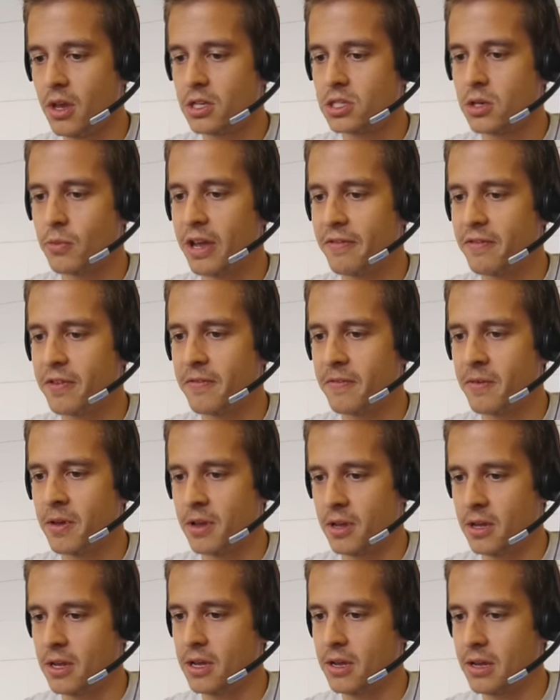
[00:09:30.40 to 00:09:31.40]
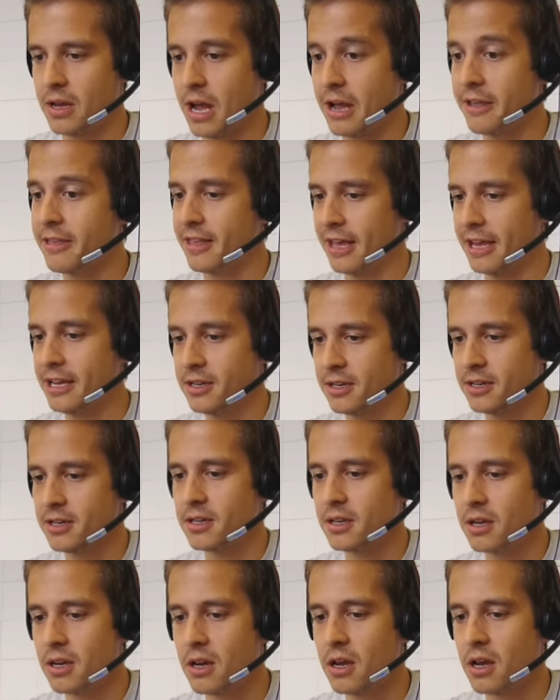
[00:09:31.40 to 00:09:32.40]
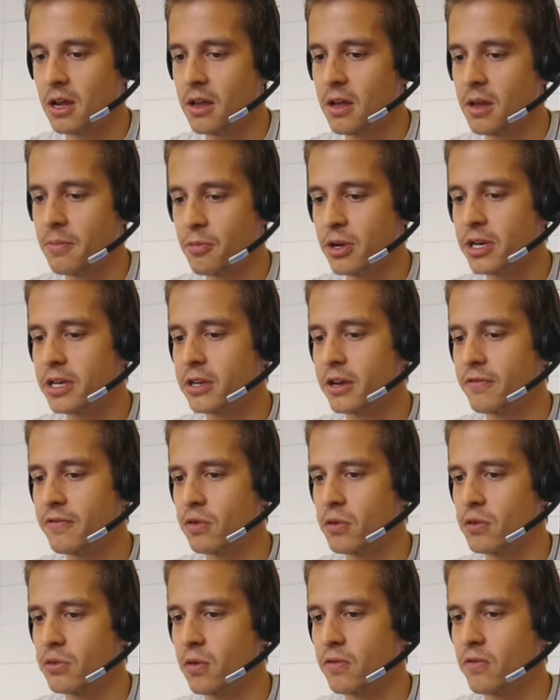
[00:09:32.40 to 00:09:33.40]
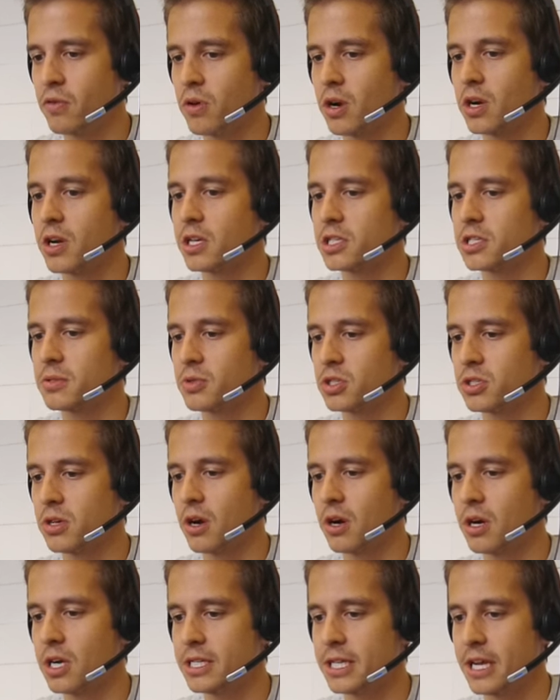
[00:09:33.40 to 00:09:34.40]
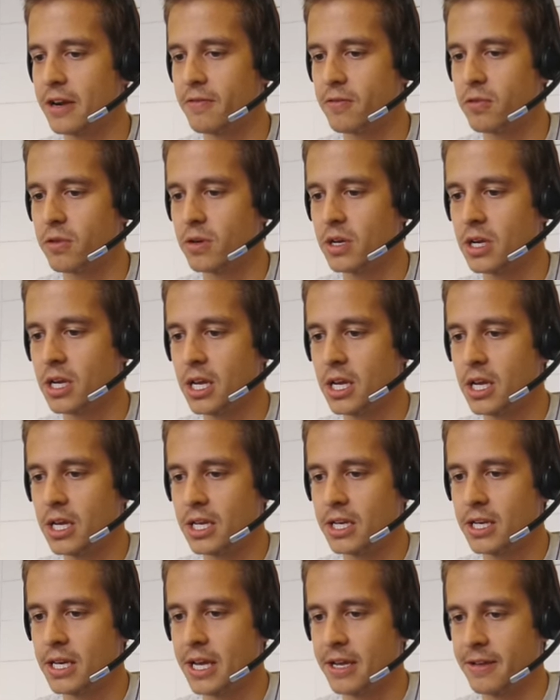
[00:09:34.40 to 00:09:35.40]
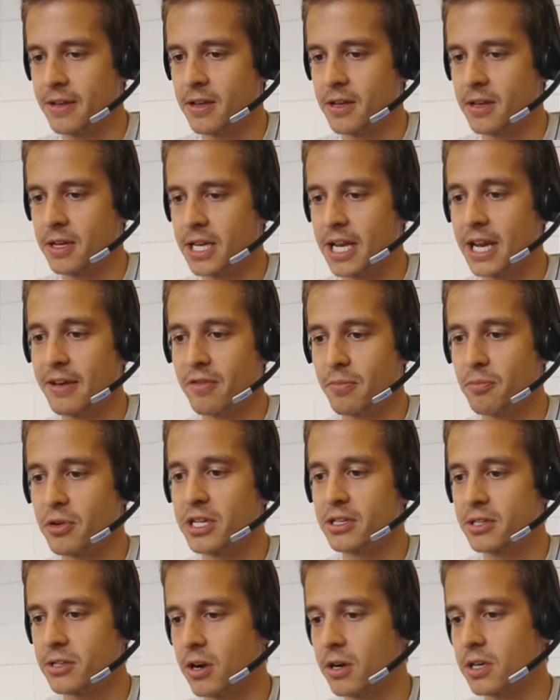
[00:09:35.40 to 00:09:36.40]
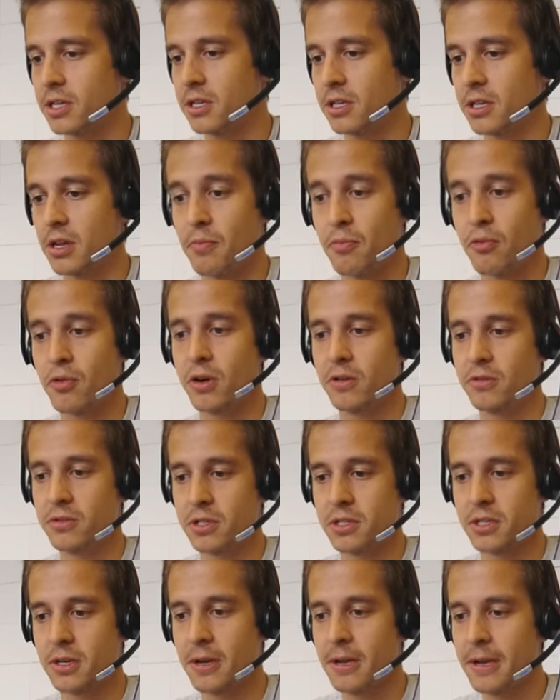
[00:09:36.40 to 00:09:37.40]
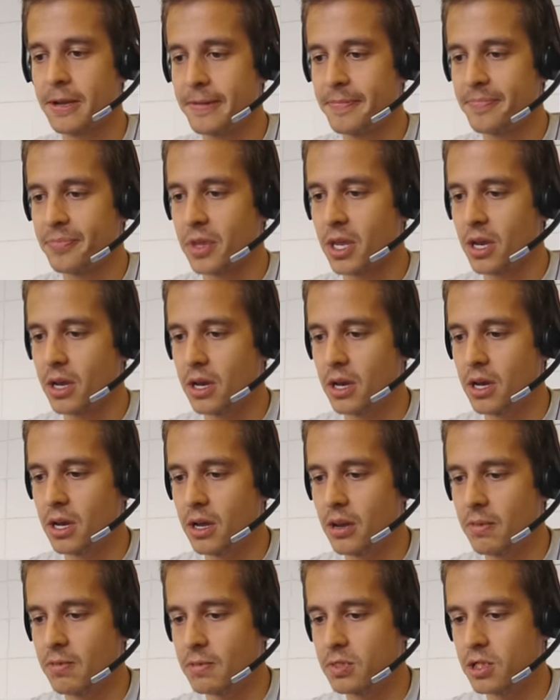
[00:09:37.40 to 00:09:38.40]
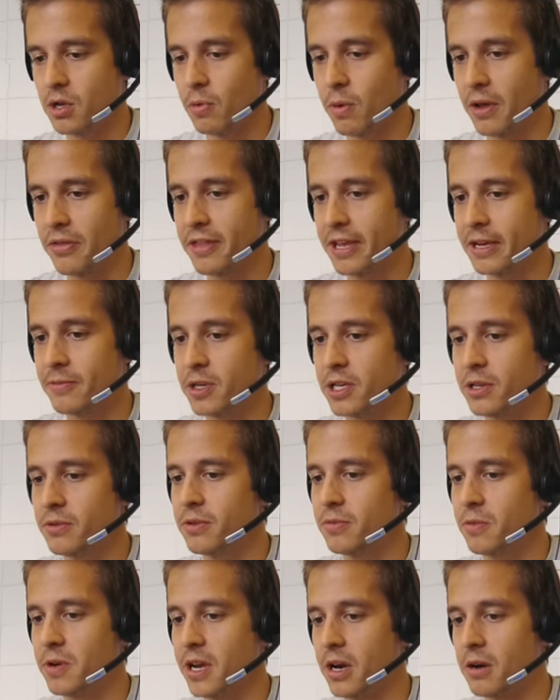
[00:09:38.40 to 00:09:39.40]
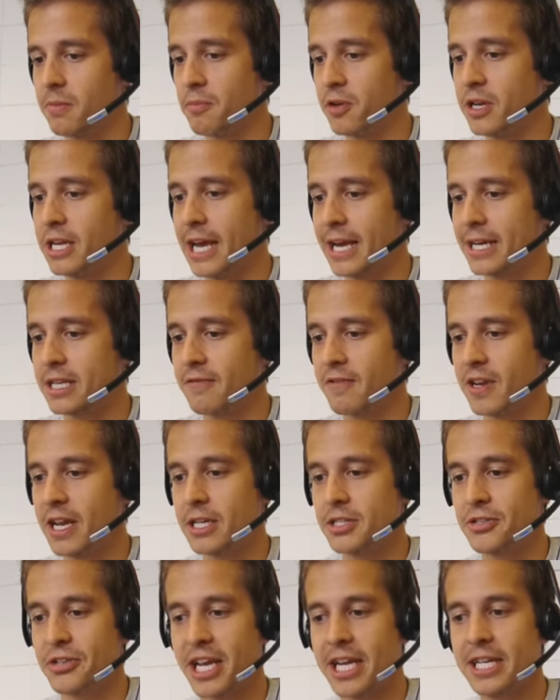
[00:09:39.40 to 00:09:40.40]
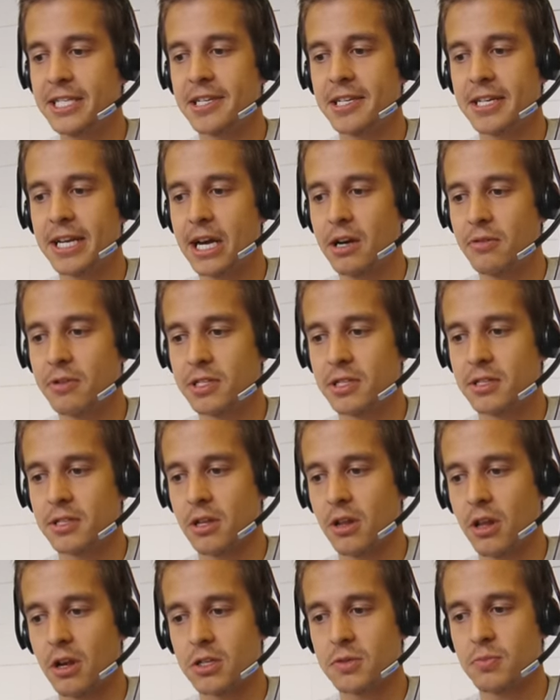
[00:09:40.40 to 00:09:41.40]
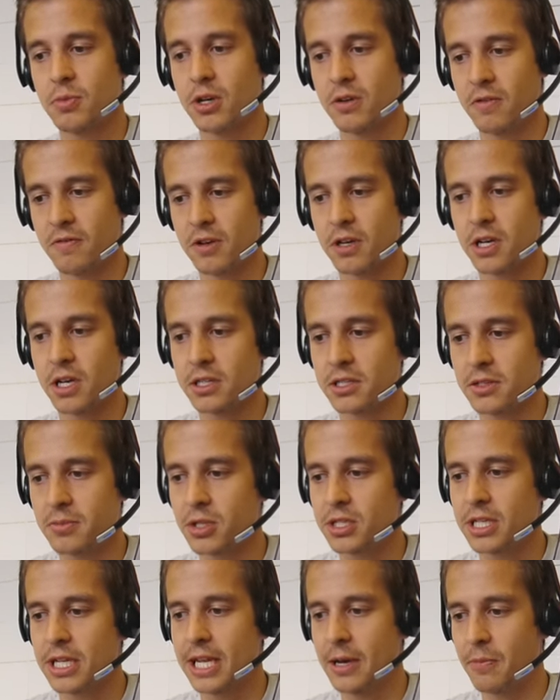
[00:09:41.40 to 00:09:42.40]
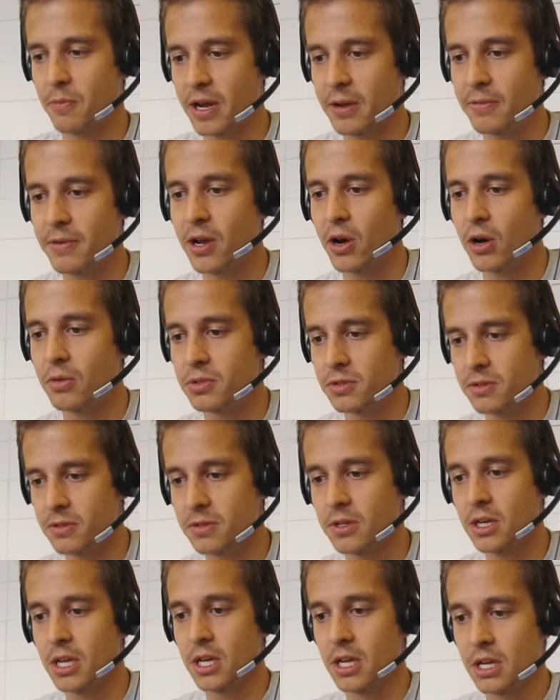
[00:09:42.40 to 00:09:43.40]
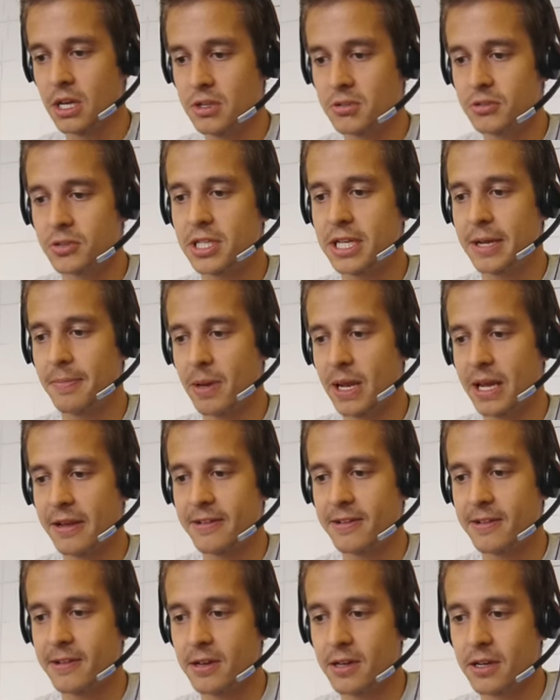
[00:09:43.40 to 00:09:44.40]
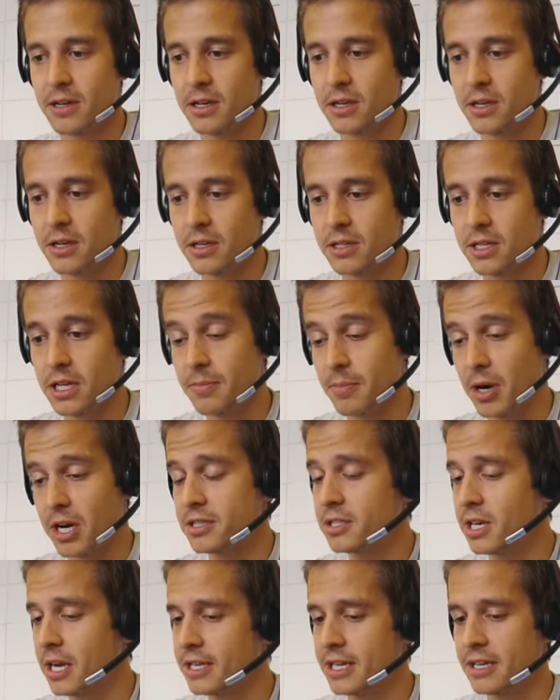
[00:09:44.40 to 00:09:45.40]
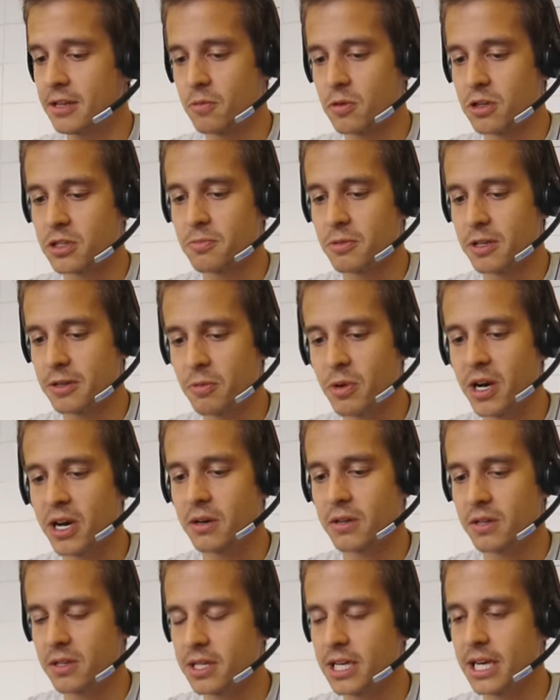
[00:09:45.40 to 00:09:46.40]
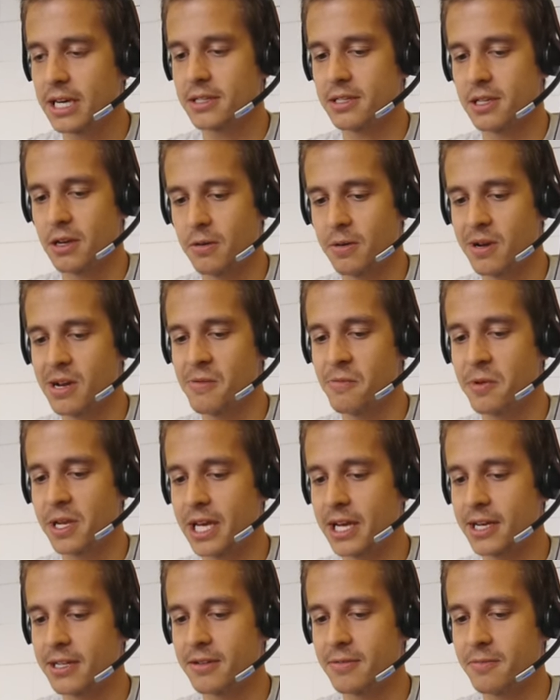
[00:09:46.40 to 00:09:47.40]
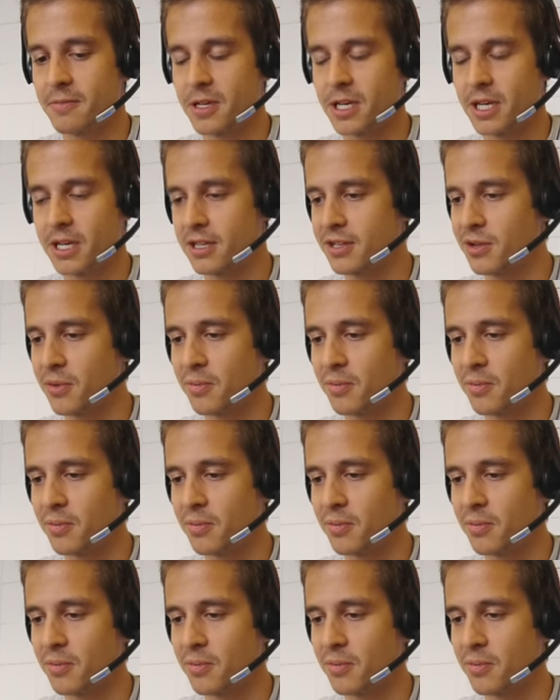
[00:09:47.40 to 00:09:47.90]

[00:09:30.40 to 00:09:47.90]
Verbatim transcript: So we have, uh, I think, uh, a pretty good view of where our customers are and therefore uh, can have a pretty targeted approach. Um, so one thing we do, we are pretty active in education now, which is a large part of our customers, and that way we hope to to stimulate uh, the demand side, and it works pretty well. Yeah, so uh, we can cannot